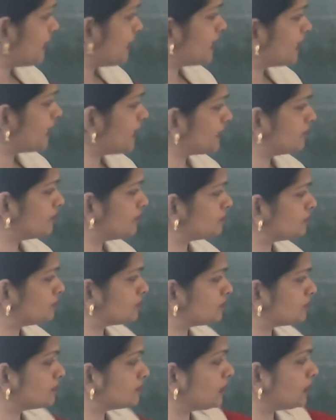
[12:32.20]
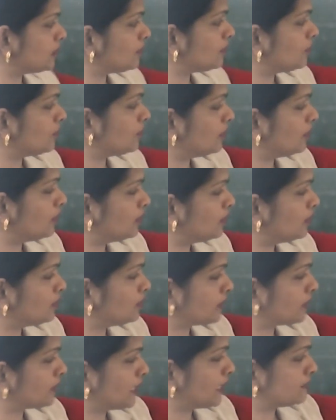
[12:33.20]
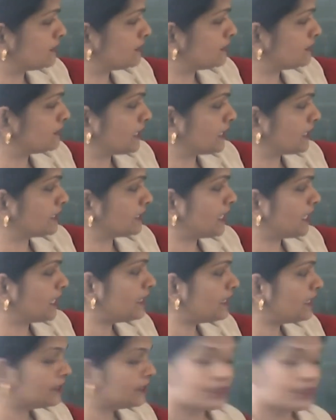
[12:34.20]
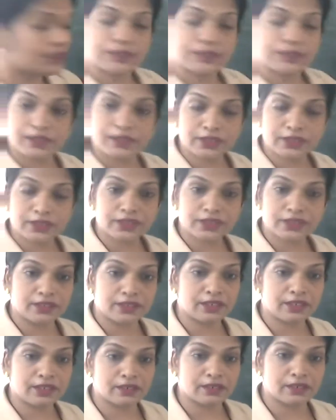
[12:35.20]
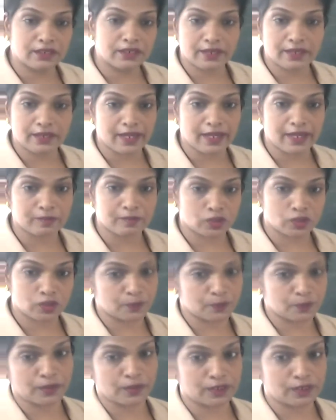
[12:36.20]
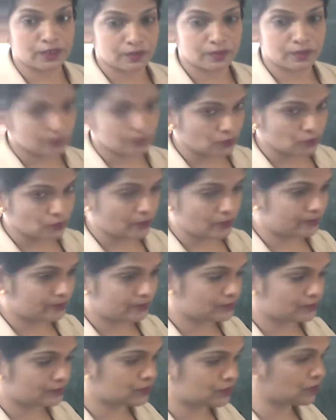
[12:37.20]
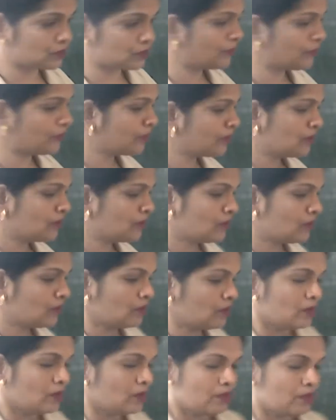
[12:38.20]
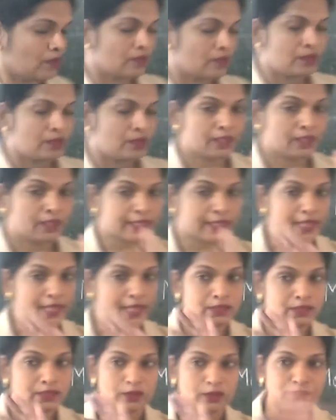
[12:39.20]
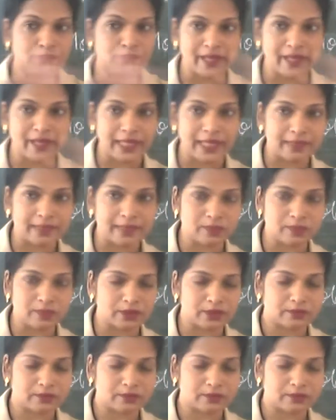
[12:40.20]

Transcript: atoms, then only you can take that 16 grams per mole. So in the case of atoms,